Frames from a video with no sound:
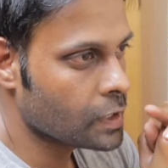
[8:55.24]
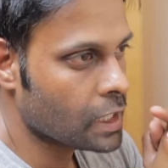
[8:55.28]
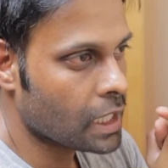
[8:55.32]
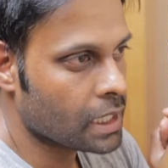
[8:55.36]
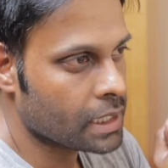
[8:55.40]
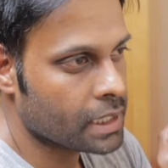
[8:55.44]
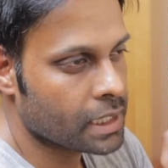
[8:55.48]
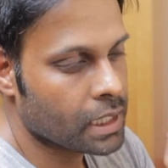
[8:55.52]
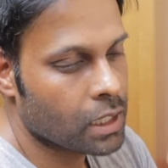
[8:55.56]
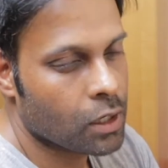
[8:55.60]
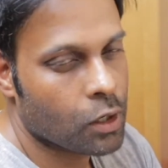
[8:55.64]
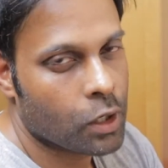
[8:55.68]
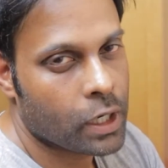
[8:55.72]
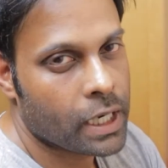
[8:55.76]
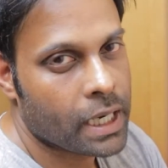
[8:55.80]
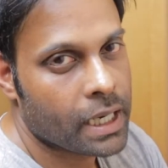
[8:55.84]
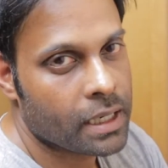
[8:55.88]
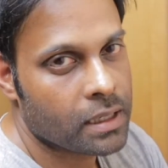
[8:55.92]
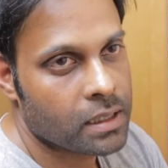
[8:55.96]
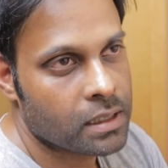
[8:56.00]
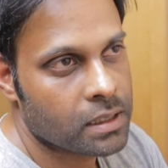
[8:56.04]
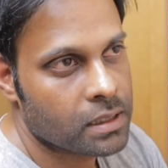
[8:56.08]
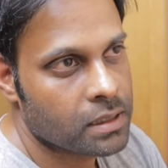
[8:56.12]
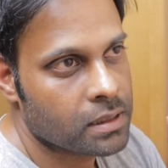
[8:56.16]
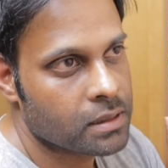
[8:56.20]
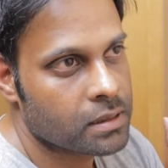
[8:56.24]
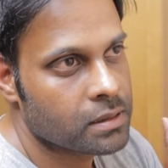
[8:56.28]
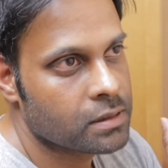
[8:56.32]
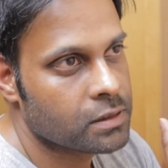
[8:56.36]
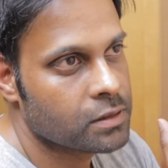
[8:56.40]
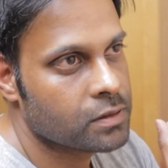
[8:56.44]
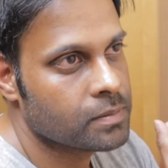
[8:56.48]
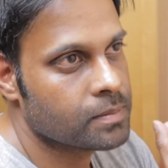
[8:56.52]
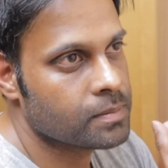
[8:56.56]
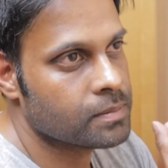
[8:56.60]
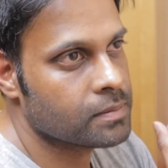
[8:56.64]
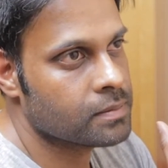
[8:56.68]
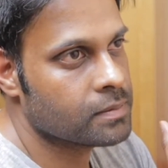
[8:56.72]
I did look at I
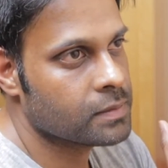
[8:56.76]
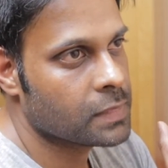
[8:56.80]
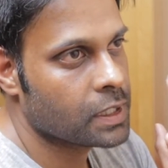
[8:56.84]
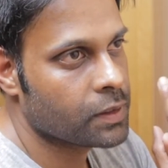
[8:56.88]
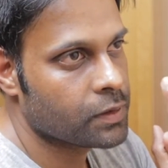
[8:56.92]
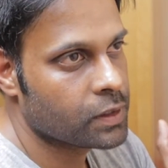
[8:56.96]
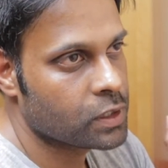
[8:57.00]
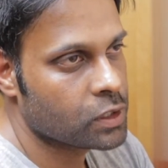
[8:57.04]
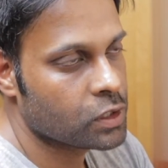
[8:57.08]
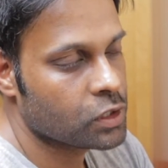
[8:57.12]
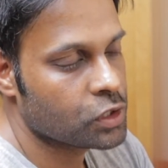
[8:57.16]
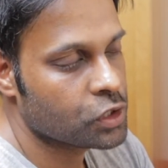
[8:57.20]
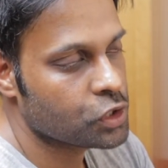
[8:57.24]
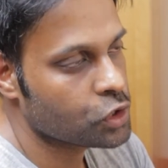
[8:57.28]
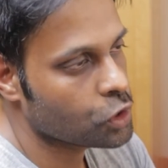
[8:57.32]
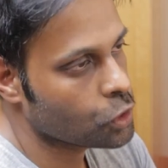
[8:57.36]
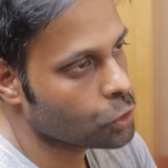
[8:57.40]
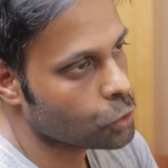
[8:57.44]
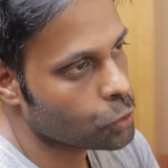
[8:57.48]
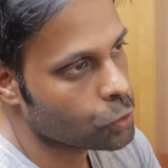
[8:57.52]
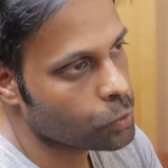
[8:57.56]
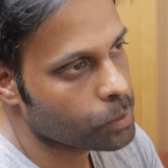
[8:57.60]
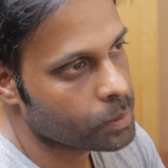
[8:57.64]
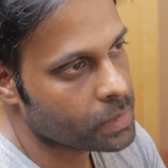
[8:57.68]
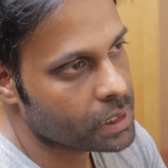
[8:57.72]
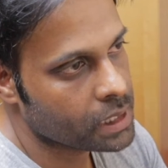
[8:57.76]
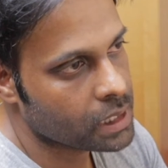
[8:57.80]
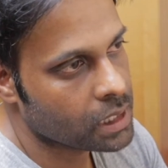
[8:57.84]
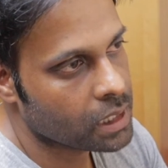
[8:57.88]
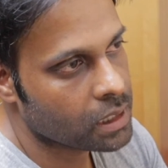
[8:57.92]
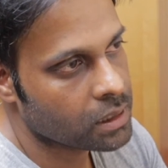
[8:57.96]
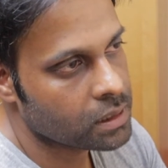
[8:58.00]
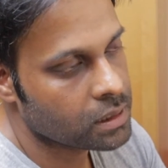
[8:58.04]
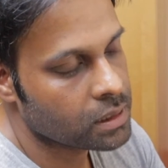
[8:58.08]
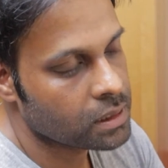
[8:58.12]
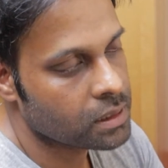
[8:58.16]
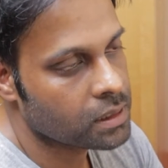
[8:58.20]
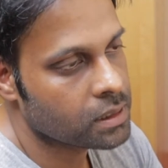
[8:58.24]
went to the showroom in
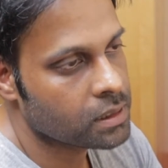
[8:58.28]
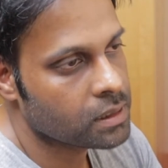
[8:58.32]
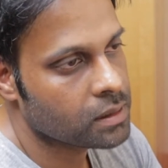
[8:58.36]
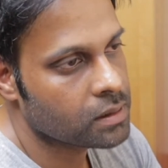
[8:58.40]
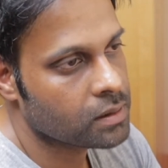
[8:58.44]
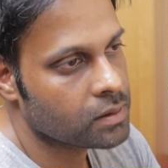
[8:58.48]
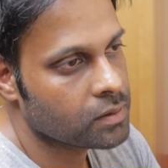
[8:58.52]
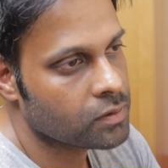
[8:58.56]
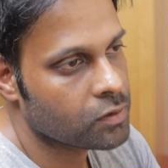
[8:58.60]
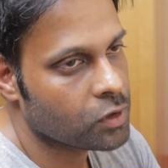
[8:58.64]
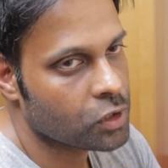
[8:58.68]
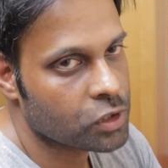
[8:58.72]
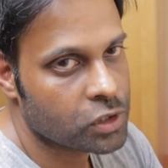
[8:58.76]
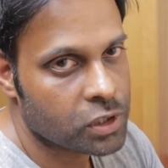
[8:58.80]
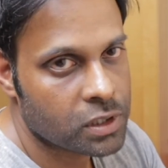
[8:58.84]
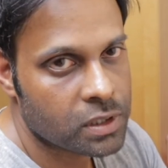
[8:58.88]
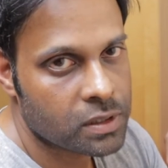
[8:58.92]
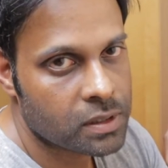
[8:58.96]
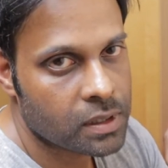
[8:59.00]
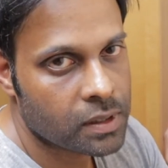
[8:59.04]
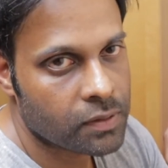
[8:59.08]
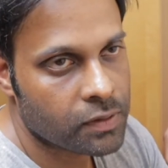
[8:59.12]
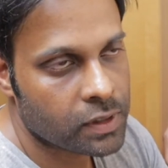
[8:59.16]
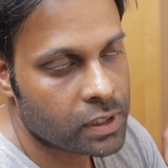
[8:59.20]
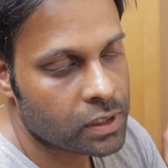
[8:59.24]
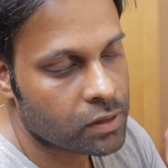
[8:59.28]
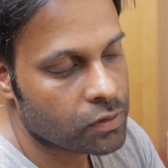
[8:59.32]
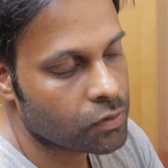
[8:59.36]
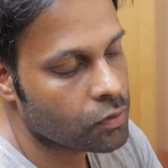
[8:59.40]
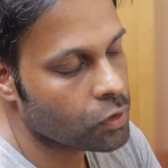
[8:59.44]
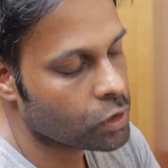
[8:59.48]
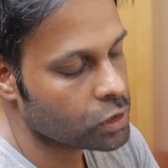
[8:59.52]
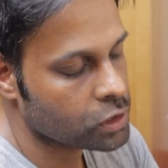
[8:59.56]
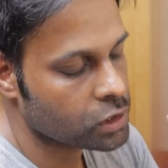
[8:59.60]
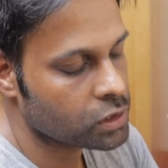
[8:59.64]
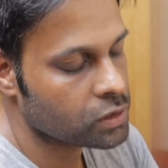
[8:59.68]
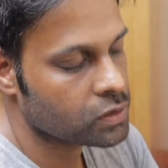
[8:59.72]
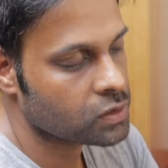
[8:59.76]
London, watches
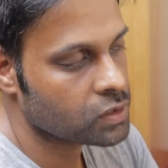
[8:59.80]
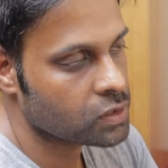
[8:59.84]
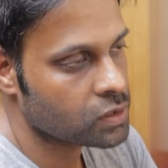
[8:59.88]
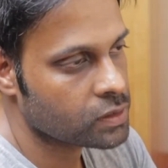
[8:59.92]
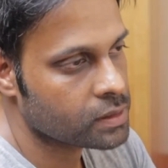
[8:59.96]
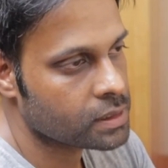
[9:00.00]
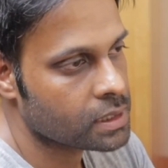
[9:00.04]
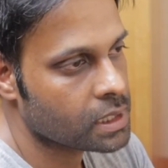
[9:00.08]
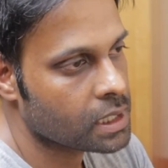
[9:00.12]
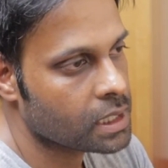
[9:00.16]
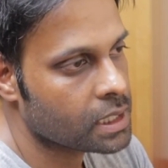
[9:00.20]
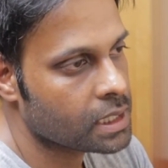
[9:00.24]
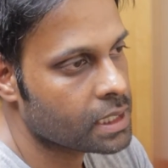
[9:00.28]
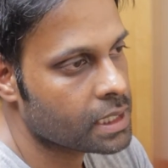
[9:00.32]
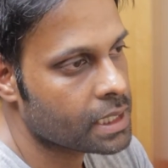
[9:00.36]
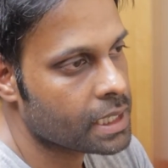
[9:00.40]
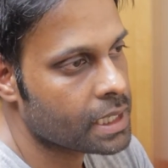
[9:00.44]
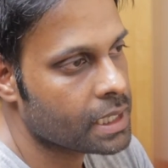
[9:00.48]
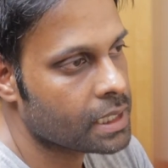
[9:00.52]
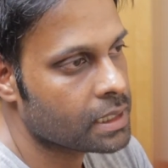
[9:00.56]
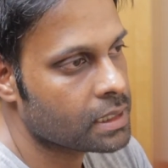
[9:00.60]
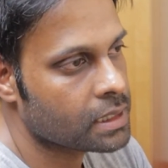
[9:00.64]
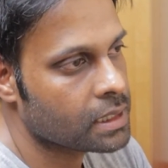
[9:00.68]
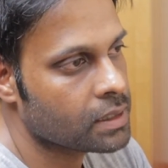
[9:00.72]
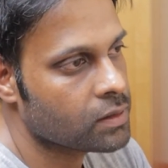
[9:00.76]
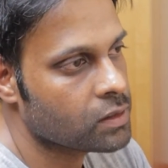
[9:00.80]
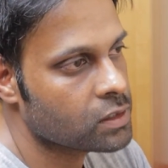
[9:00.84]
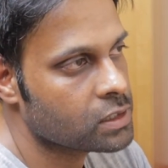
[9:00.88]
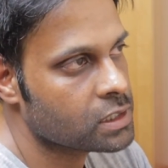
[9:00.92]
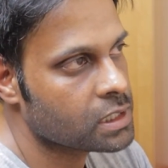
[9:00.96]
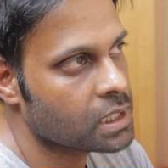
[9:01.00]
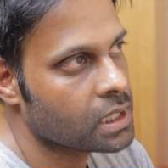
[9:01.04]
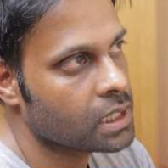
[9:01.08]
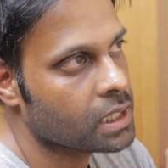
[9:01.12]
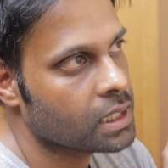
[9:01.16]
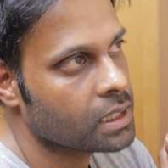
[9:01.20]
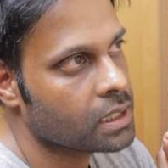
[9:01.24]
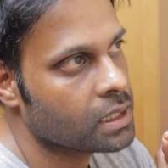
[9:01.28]
Switzerland, and they were
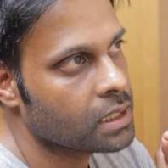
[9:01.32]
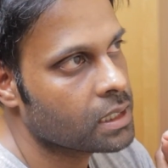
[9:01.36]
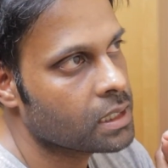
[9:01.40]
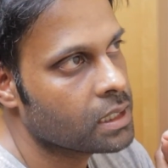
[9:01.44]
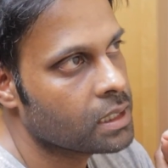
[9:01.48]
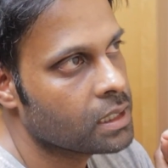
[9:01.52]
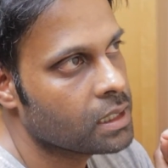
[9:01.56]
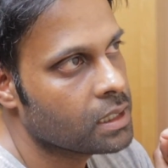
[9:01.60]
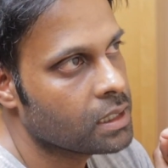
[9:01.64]
selling